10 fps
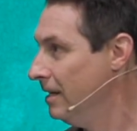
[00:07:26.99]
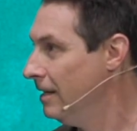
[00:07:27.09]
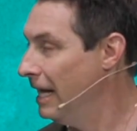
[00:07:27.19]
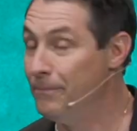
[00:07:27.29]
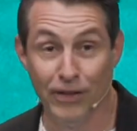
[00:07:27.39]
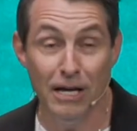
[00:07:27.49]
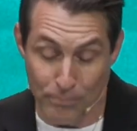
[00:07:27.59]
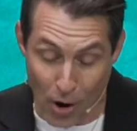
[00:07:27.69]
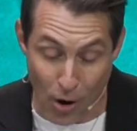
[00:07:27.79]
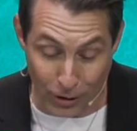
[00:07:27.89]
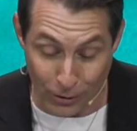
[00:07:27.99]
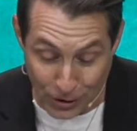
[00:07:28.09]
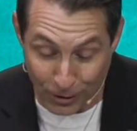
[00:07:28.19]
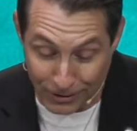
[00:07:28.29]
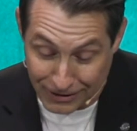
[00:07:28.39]
And then Paul goes
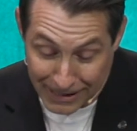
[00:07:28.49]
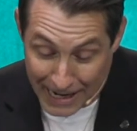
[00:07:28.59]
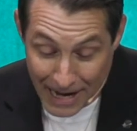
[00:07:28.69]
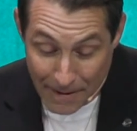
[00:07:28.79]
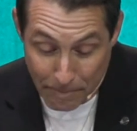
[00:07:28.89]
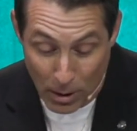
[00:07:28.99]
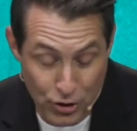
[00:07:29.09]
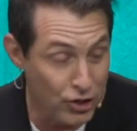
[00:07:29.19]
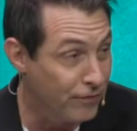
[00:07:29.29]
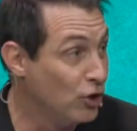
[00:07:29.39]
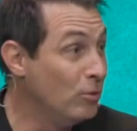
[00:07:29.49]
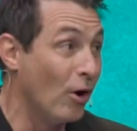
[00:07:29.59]
on to say, most of whom are